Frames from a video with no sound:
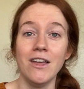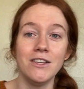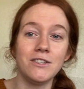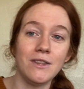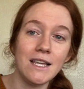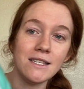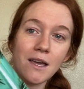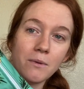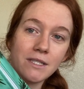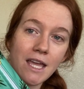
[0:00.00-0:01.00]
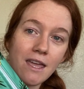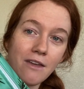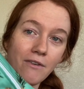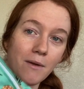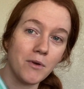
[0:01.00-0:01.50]
So this I will take if
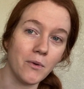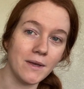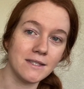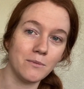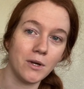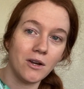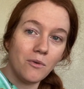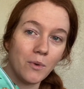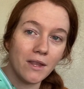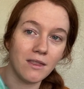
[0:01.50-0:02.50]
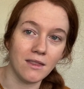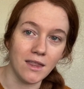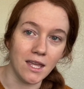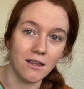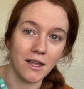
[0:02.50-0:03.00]
I'm going somewhere with
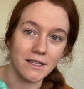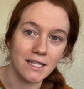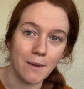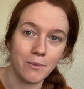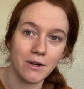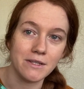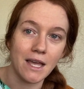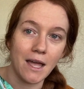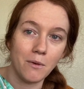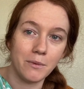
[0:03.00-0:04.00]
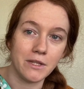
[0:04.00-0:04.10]
the cloth diapers. I will put the